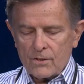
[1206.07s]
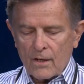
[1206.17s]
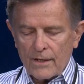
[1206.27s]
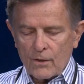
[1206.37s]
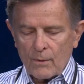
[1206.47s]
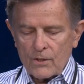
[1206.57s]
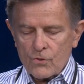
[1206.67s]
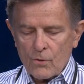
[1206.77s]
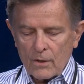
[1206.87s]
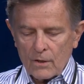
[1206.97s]
starting to run
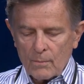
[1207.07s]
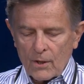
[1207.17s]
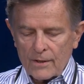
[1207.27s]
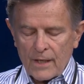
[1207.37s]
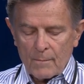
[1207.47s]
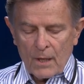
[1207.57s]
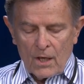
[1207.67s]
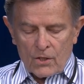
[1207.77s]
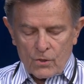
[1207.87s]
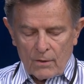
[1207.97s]
short a little bit on time.
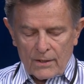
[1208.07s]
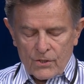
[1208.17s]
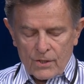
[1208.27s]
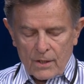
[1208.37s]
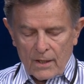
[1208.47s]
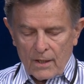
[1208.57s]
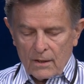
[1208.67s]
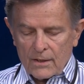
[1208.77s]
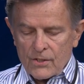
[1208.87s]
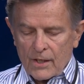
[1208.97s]
So let's uh,
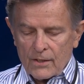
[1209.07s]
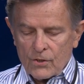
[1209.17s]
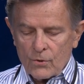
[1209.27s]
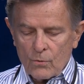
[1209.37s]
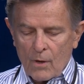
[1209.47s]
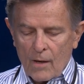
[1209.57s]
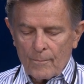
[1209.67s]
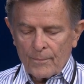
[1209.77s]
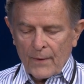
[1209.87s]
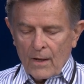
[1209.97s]
let's get to
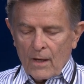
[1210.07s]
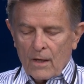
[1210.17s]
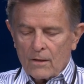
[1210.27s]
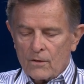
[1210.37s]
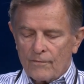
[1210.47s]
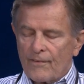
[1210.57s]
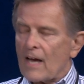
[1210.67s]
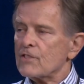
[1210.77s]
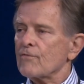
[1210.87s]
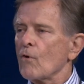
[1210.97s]
um, a little
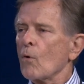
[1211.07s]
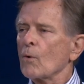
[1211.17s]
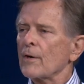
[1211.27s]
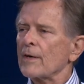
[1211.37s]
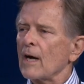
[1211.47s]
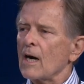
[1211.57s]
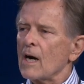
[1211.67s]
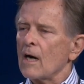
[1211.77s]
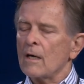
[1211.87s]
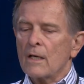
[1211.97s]
fast forward. Uh,
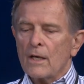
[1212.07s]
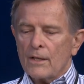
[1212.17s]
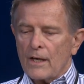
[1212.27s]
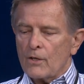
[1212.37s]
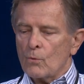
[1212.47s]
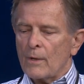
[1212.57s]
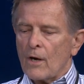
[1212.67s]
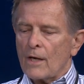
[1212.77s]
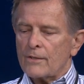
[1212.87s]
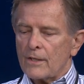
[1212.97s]
now you went
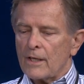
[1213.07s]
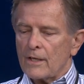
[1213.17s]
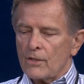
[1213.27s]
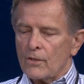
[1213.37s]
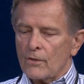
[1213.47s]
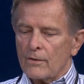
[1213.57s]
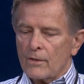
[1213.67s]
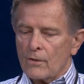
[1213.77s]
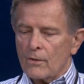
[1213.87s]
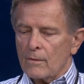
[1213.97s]
on to get your
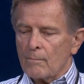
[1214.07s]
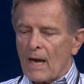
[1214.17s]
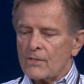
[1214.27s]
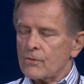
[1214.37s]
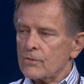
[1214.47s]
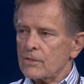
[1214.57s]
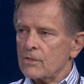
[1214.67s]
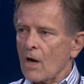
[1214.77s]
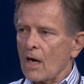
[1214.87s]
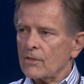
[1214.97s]
your master's and
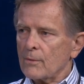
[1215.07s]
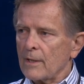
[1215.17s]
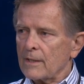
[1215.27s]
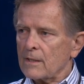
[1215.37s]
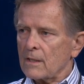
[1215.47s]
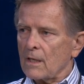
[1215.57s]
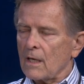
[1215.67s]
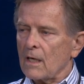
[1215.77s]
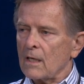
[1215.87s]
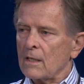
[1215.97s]
doctorate.
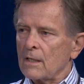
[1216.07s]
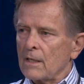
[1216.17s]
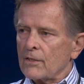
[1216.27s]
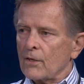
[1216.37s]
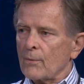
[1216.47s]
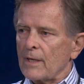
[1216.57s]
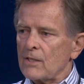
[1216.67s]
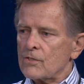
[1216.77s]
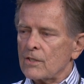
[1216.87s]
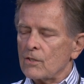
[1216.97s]
Uh,
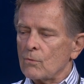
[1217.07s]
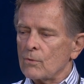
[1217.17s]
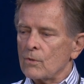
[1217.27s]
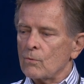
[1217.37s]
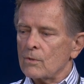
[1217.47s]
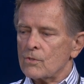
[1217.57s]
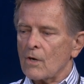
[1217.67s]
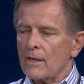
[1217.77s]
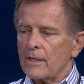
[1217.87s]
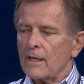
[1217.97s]
degrees, and you, you
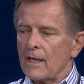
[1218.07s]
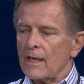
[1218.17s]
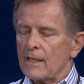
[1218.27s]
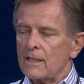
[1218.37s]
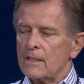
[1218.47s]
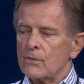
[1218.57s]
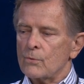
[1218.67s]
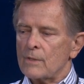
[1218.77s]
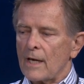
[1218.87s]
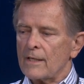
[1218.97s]
started to get
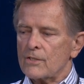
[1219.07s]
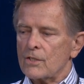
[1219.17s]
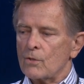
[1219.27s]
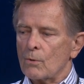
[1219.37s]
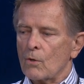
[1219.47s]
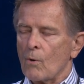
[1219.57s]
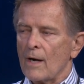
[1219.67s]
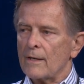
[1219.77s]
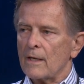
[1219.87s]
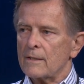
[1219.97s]
into tennis, and you were
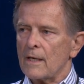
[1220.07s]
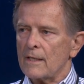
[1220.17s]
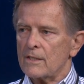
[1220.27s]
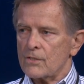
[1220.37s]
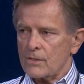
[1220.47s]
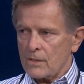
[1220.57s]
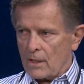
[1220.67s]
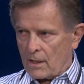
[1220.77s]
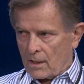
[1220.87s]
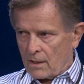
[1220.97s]
quite a tennis
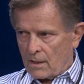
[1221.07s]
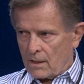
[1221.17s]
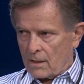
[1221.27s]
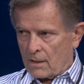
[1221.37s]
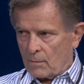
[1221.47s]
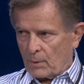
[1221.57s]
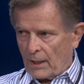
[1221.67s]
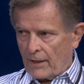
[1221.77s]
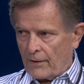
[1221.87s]
uh, a player.